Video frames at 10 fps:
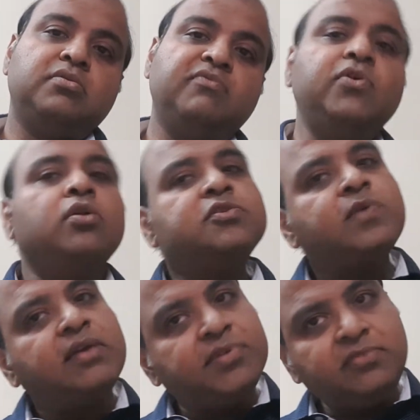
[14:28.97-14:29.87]
we also
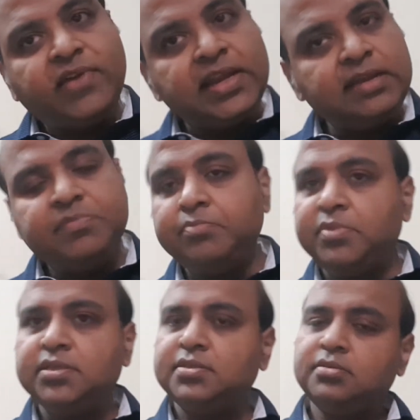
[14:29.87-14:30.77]
have infinite
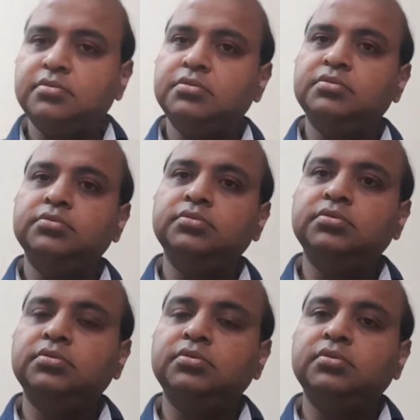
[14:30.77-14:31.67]
members,
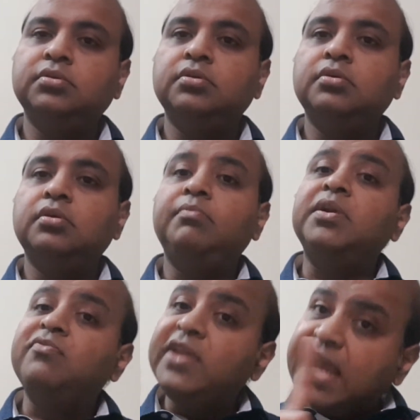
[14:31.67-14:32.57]

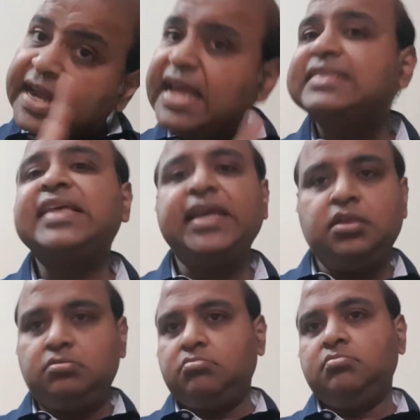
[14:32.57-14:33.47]
but we can
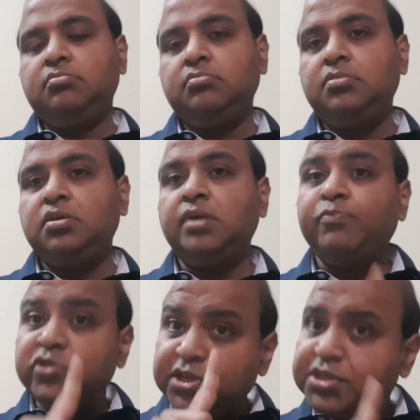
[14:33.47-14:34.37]
assign a
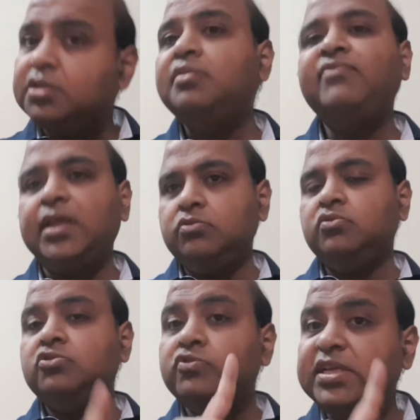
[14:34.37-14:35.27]
positional value
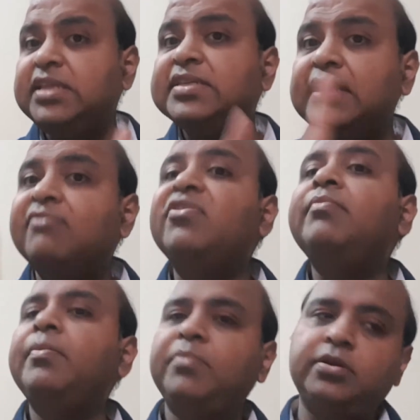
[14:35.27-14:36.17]
to each and every
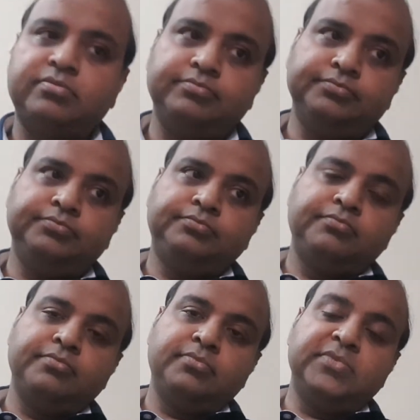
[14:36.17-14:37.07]
member.
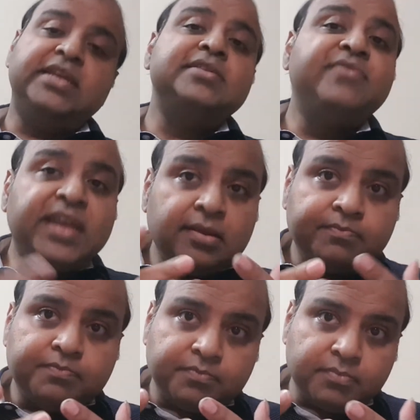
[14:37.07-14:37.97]
That is, we can
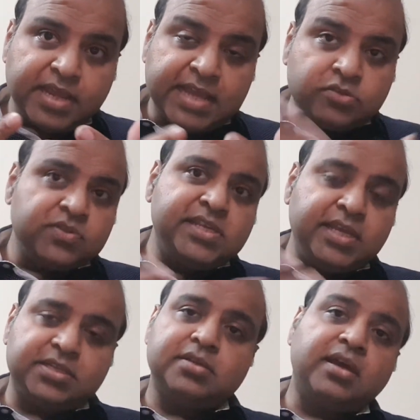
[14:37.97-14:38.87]

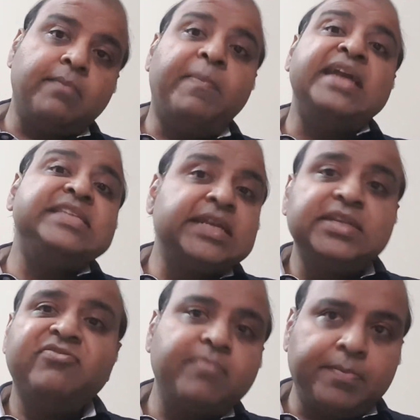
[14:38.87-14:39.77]
associate a
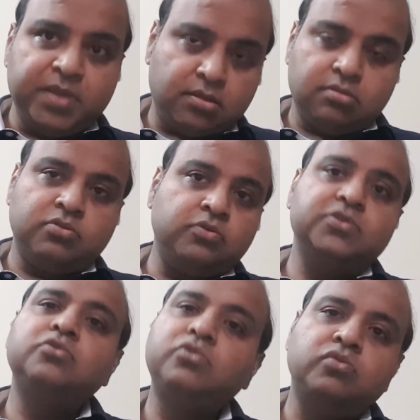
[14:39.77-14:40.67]
bijective mapping, those
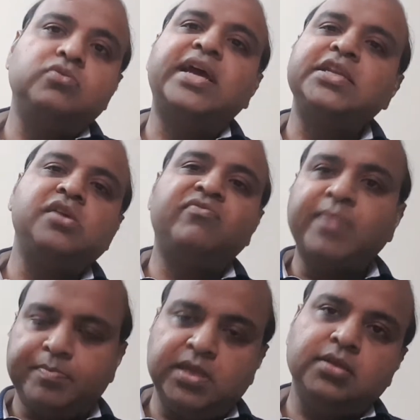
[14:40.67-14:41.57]
who know the idea of
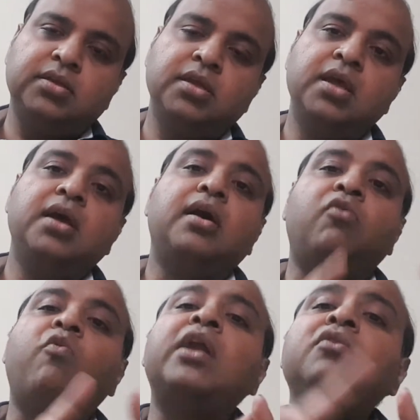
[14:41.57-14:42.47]
mapping, a
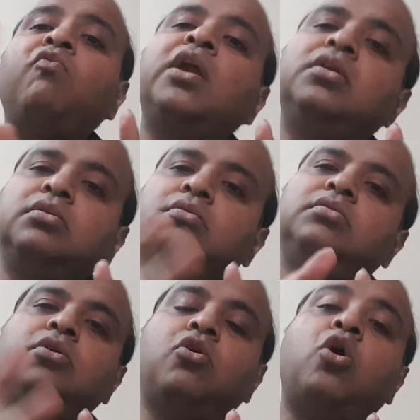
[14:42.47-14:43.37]
1-1
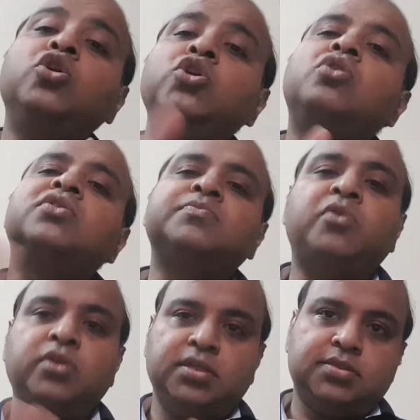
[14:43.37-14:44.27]
onto
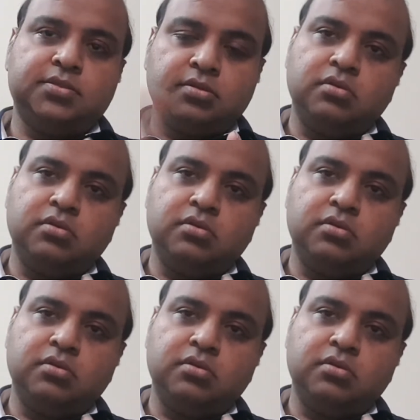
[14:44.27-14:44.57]
correspondence.